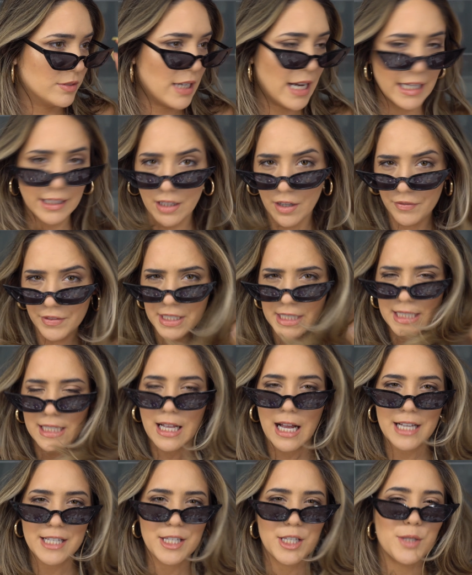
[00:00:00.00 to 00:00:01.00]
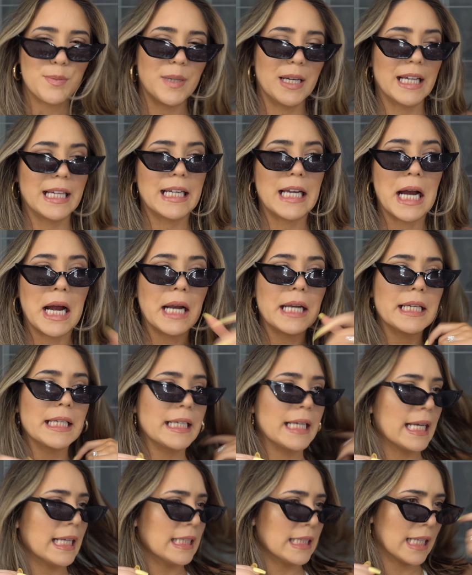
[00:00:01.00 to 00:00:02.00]
I love these glasses, but I kind of
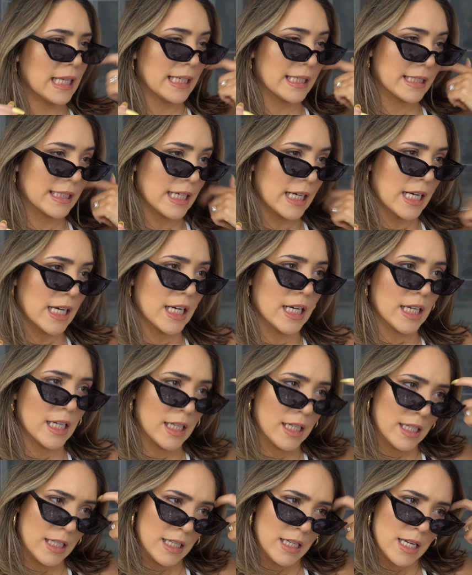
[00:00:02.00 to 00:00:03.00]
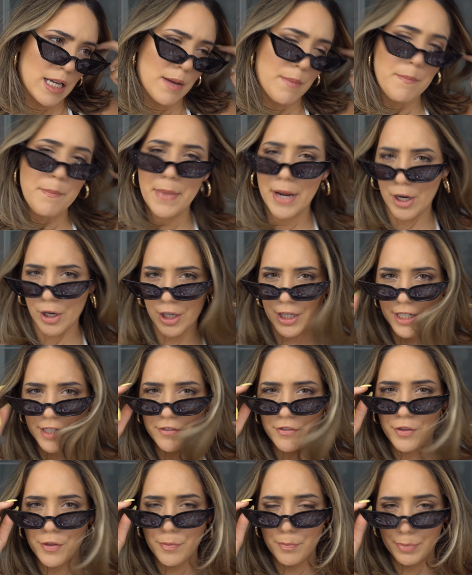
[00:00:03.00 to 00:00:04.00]
get like a
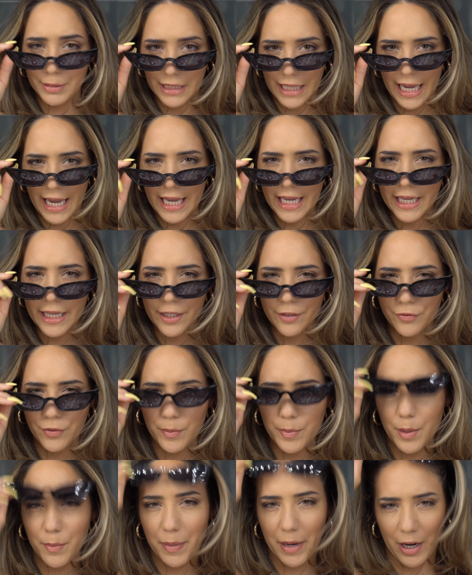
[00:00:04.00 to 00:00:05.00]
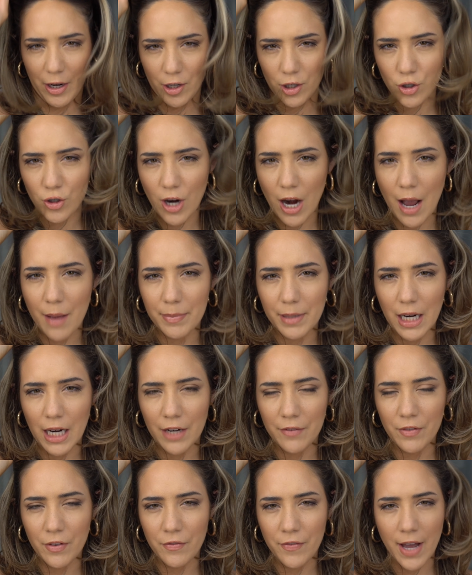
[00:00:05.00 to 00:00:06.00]
Meredith Blake from The Parent Trap kind
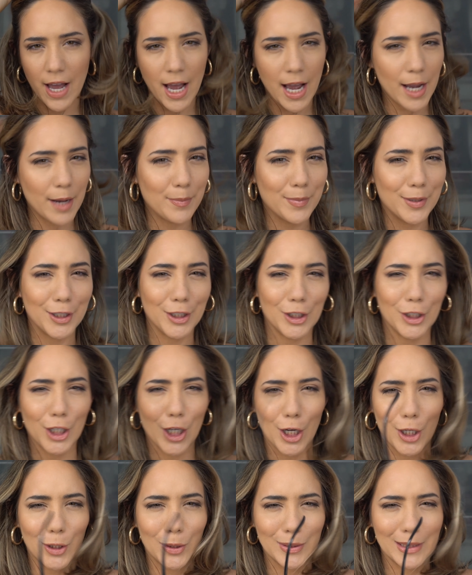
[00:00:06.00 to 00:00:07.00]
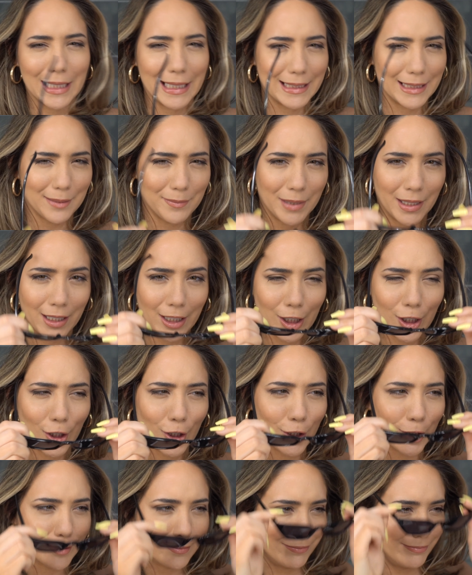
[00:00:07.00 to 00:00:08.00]
of a vibe, you know, like the mean
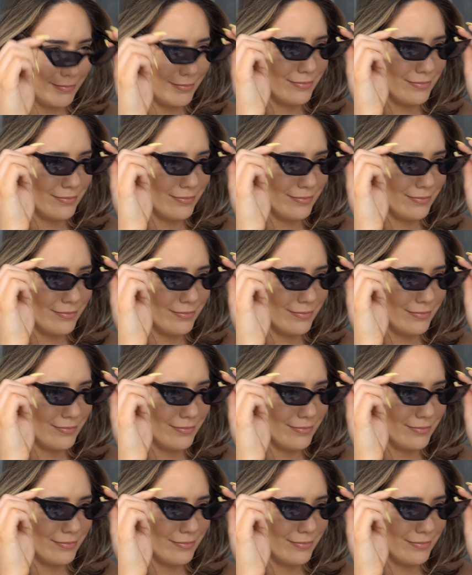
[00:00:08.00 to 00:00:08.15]
girl.